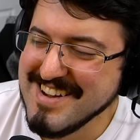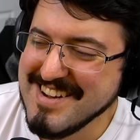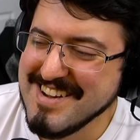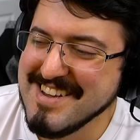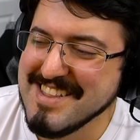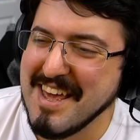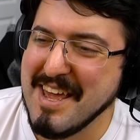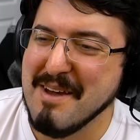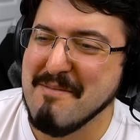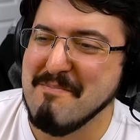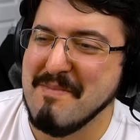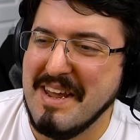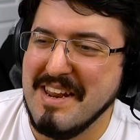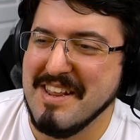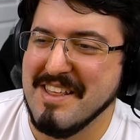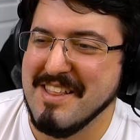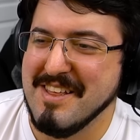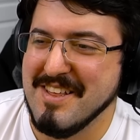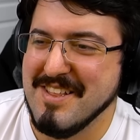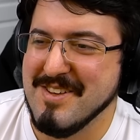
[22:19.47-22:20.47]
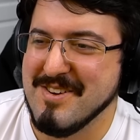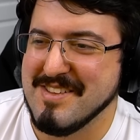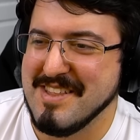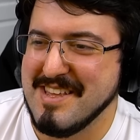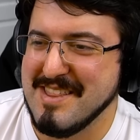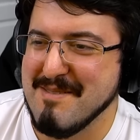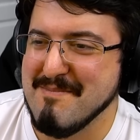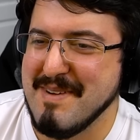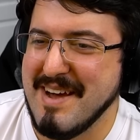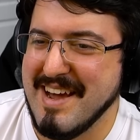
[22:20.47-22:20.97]
they immediately look like
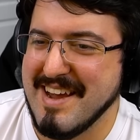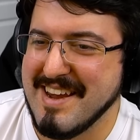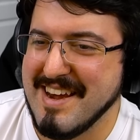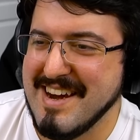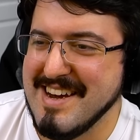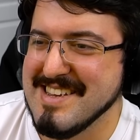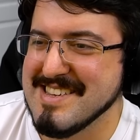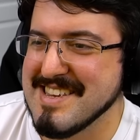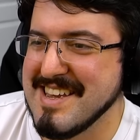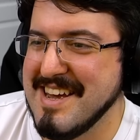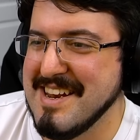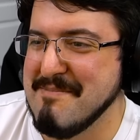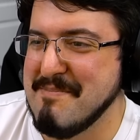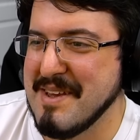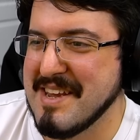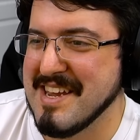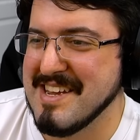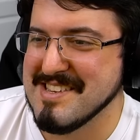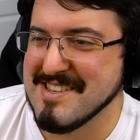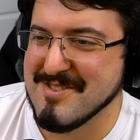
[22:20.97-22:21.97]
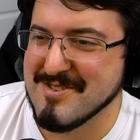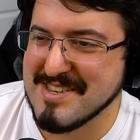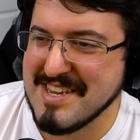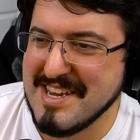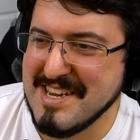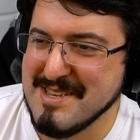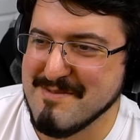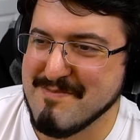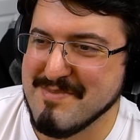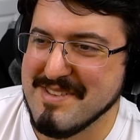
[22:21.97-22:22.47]
the bad guys, and because it looks like
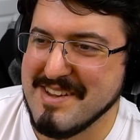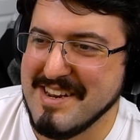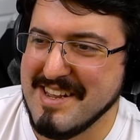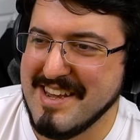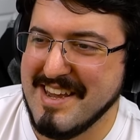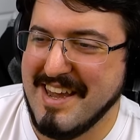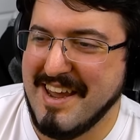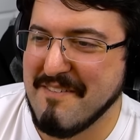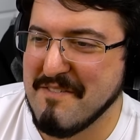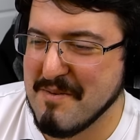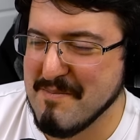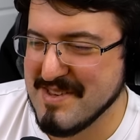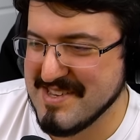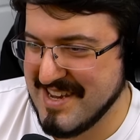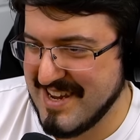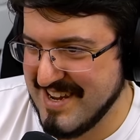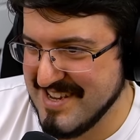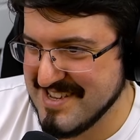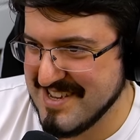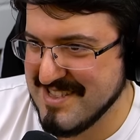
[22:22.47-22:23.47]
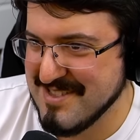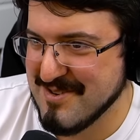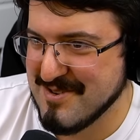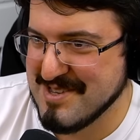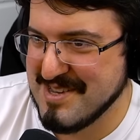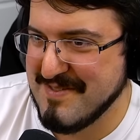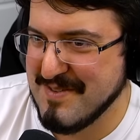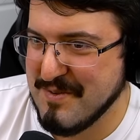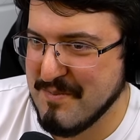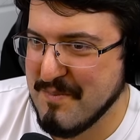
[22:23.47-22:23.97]
he's bleeding ink from his eyes, it looks
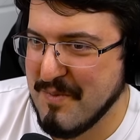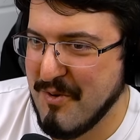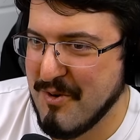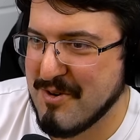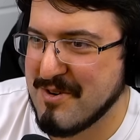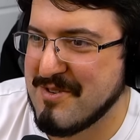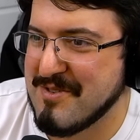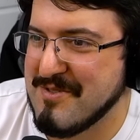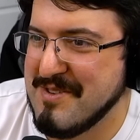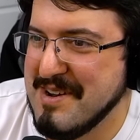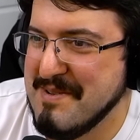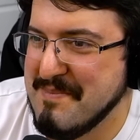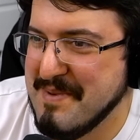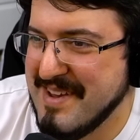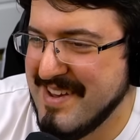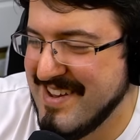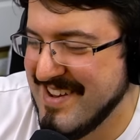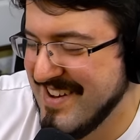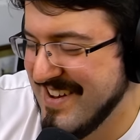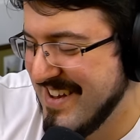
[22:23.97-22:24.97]
even more creepy.